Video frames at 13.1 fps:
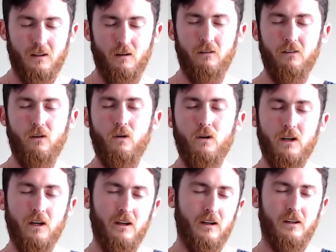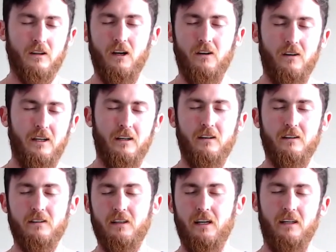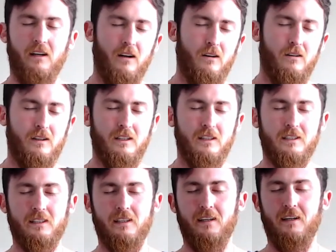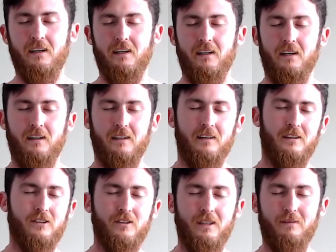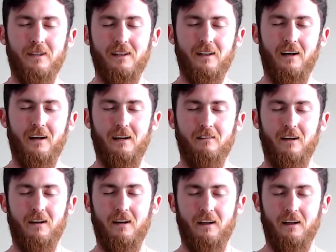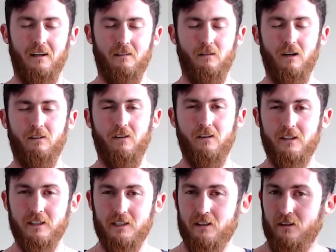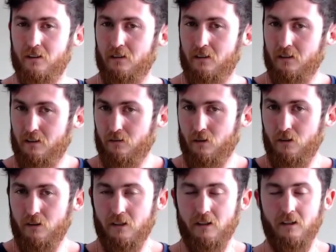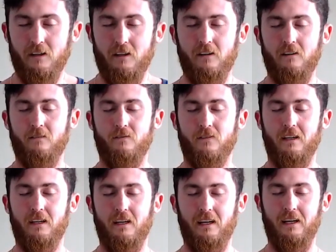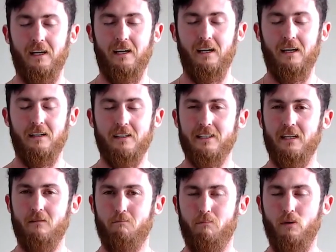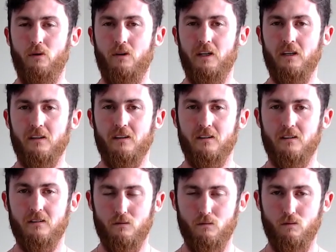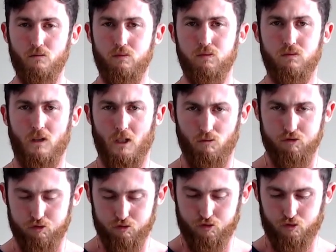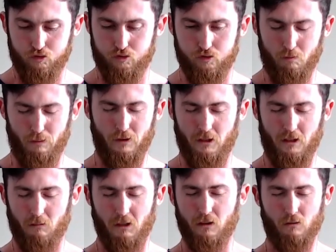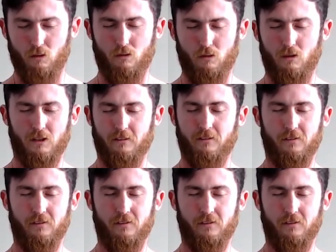of order, coherence, and wholeness, the joy to be alive, while focusing on the root. And it started burning. I'm like, what the